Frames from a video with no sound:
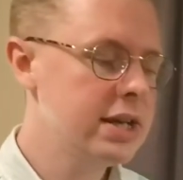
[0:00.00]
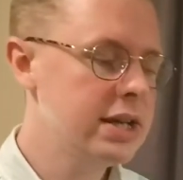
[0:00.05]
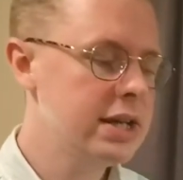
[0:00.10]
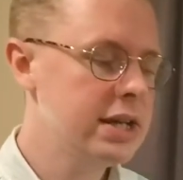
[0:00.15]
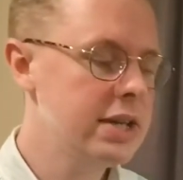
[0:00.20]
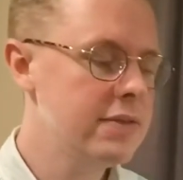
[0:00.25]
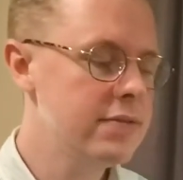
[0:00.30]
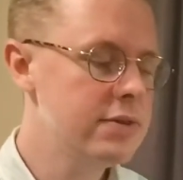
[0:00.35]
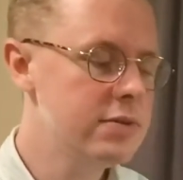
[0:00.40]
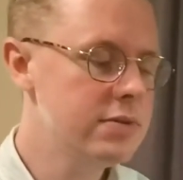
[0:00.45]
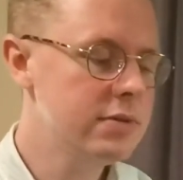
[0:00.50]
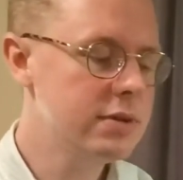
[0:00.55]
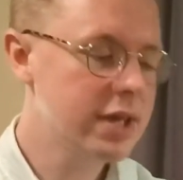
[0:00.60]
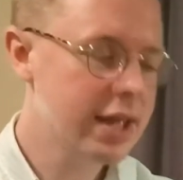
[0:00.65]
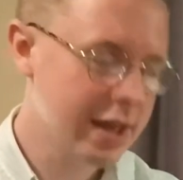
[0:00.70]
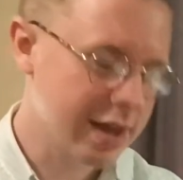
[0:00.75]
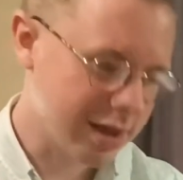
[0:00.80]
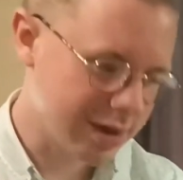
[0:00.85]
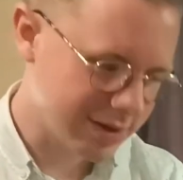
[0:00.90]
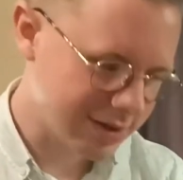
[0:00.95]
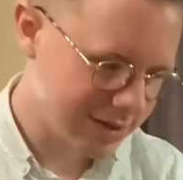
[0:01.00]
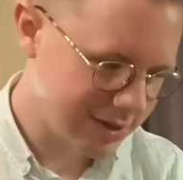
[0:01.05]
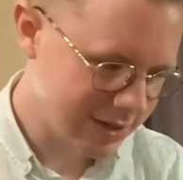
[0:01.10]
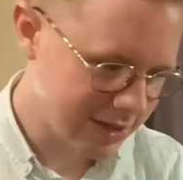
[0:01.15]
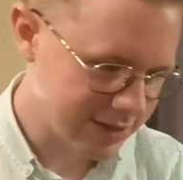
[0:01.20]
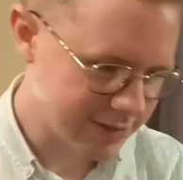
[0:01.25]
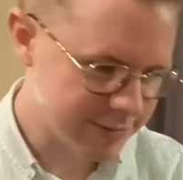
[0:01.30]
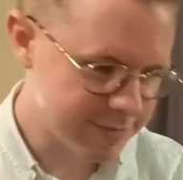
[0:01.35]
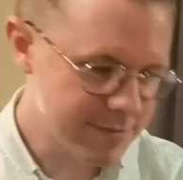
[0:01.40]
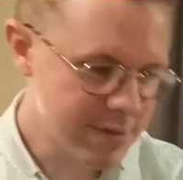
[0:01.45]
If you can't, if
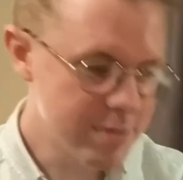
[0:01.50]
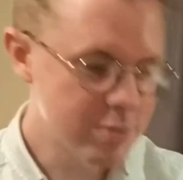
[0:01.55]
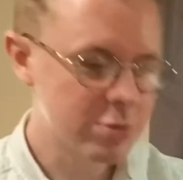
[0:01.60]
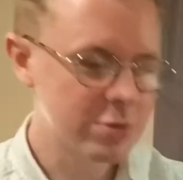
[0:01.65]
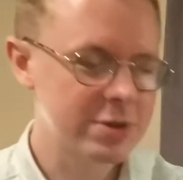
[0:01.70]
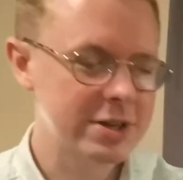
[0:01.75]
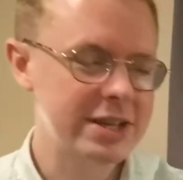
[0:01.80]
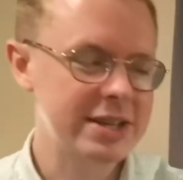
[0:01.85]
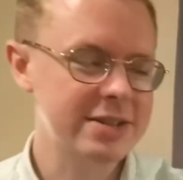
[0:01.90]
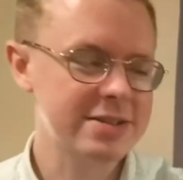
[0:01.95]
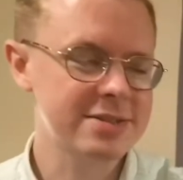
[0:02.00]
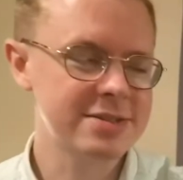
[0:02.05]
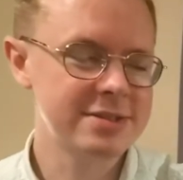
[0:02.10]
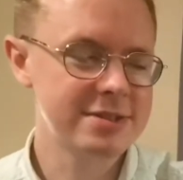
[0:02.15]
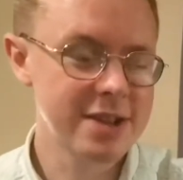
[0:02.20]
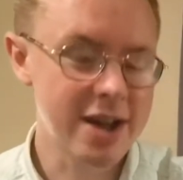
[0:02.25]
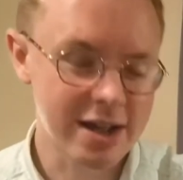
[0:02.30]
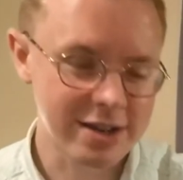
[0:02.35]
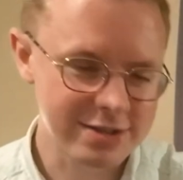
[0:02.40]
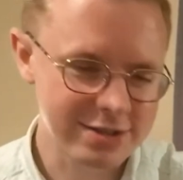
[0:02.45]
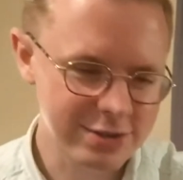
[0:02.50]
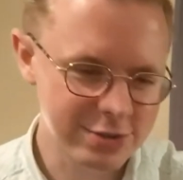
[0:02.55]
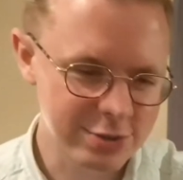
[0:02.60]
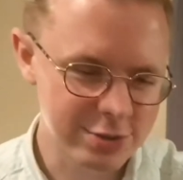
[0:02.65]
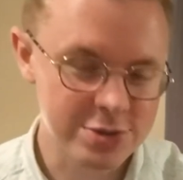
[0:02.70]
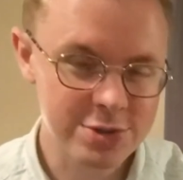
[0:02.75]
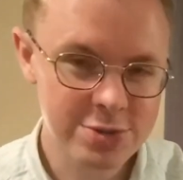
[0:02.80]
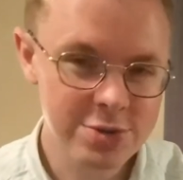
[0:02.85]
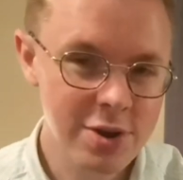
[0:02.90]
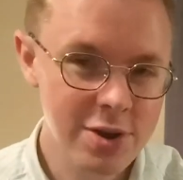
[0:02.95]
memory is not your
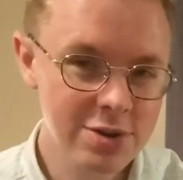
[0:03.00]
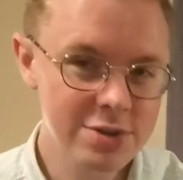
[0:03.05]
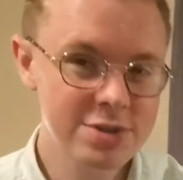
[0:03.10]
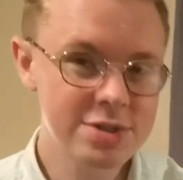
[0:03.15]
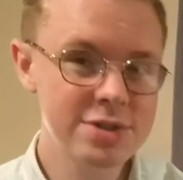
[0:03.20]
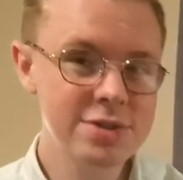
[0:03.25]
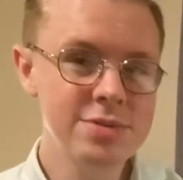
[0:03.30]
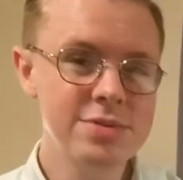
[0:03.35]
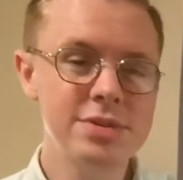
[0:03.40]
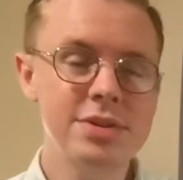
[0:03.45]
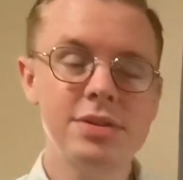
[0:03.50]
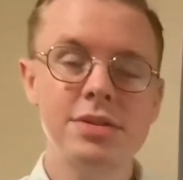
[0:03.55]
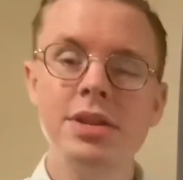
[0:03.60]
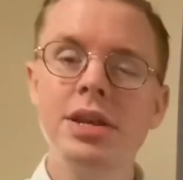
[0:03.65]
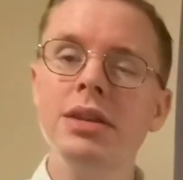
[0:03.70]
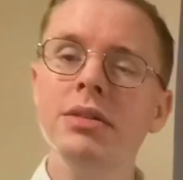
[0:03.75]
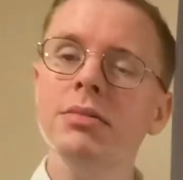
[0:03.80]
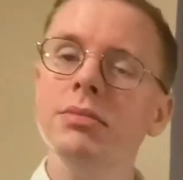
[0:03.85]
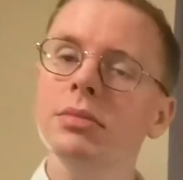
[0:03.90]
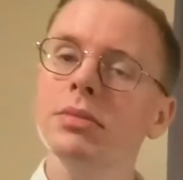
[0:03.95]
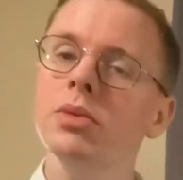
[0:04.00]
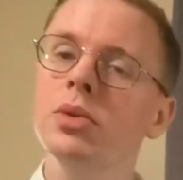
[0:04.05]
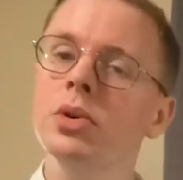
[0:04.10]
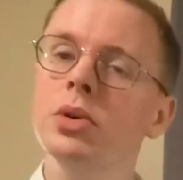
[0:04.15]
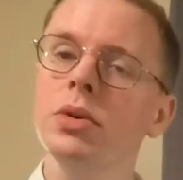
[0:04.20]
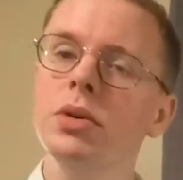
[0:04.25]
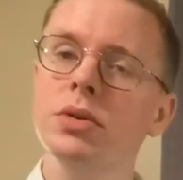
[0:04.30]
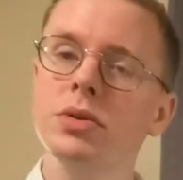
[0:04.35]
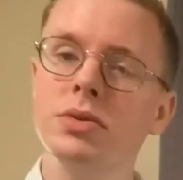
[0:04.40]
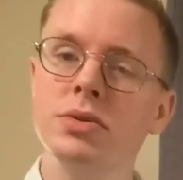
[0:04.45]
strong suit, then
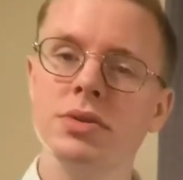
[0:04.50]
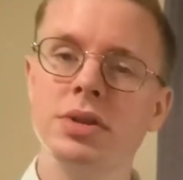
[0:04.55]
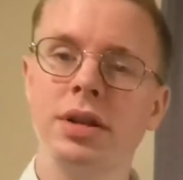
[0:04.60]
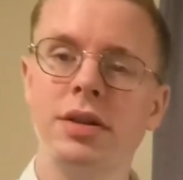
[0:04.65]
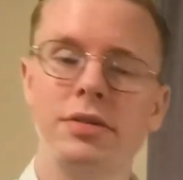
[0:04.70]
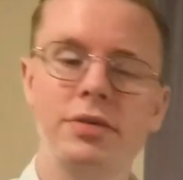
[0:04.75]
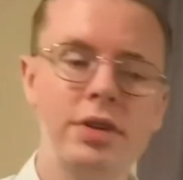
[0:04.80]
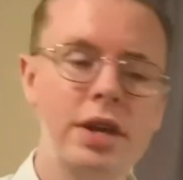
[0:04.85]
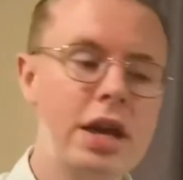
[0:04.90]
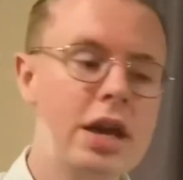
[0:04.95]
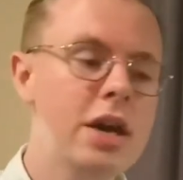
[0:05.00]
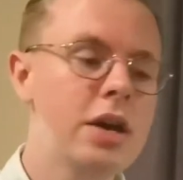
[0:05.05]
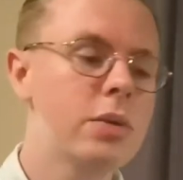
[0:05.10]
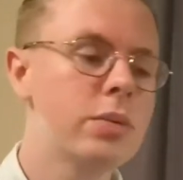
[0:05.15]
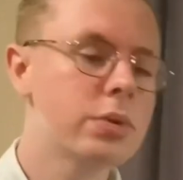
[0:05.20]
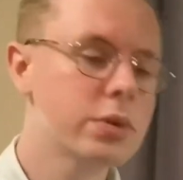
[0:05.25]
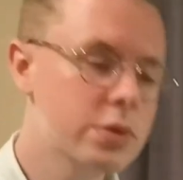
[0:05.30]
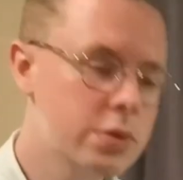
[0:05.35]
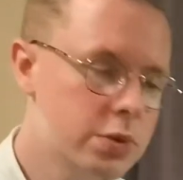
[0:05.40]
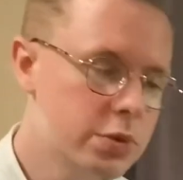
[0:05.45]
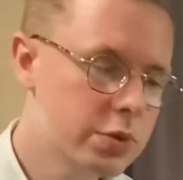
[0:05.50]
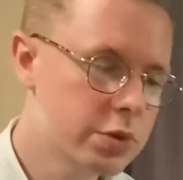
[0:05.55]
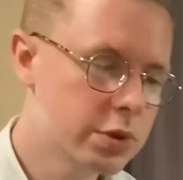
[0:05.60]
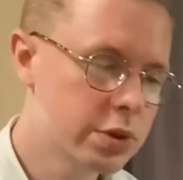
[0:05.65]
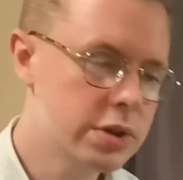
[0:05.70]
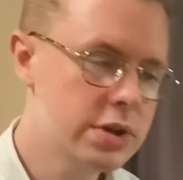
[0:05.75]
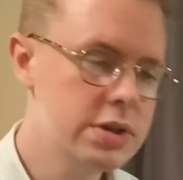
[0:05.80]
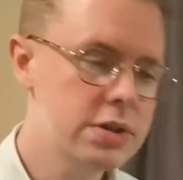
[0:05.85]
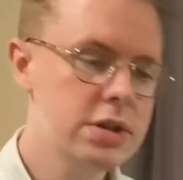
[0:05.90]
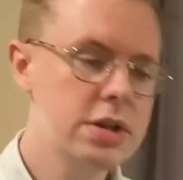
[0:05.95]
record yourself.
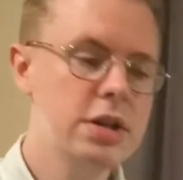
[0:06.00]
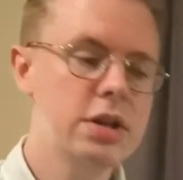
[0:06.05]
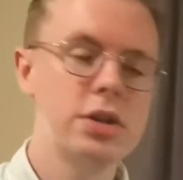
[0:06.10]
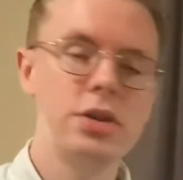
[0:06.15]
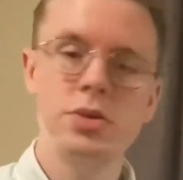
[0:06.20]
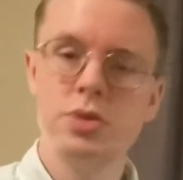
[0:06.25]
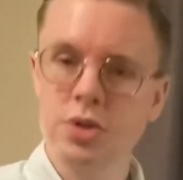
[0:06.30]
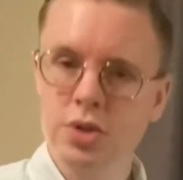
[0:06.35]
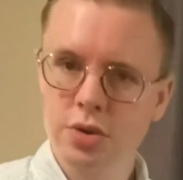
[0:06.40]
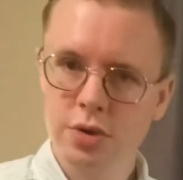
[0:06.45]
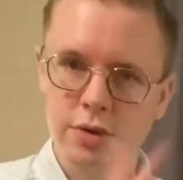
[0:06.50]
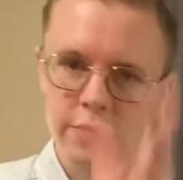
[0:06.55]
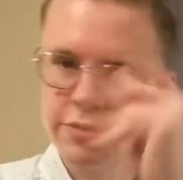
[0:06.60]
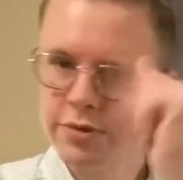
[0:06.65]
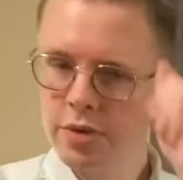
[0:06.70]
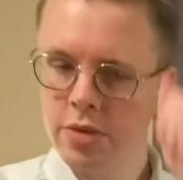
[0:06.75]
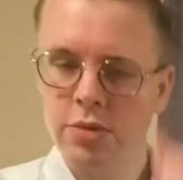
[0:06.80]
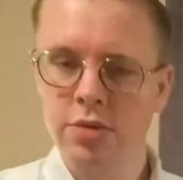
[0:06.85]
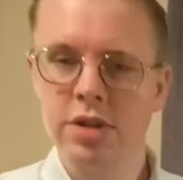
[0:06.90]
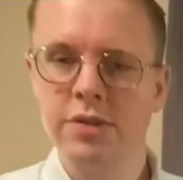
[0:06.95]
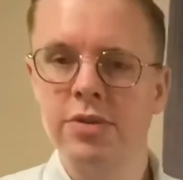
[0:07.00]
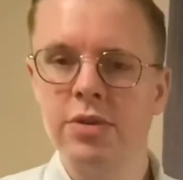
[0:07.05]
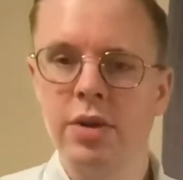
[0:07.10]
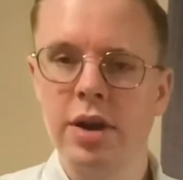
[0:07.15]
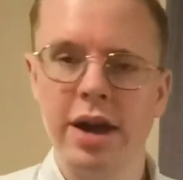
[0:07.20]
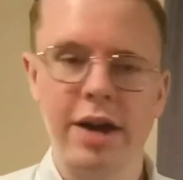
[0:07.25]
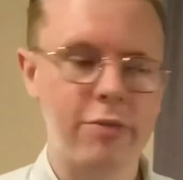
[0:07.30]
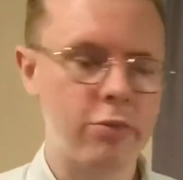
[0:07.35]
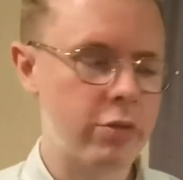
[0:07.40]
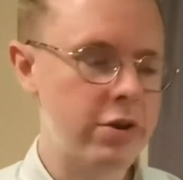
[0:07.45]
Record using your phone, if you
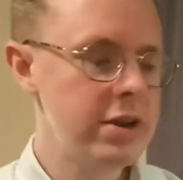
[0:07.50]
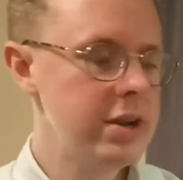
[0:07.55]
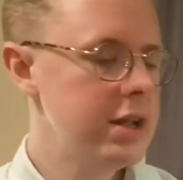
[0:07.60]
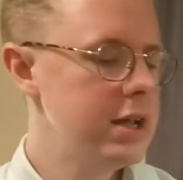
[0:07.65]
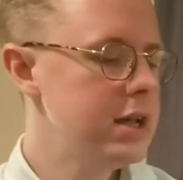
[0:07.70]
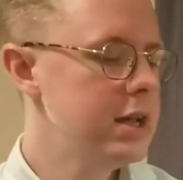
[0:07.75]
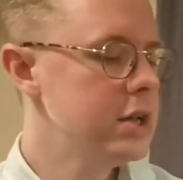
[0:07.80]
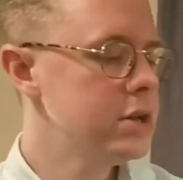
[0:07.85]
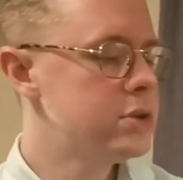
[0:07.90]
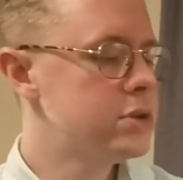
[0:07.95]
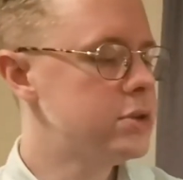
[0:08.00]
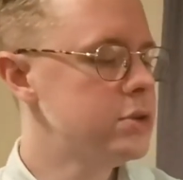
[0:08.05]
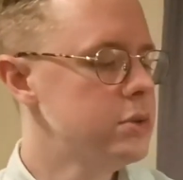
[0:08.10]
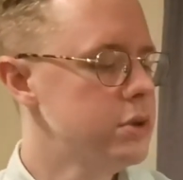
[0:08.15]
have one, to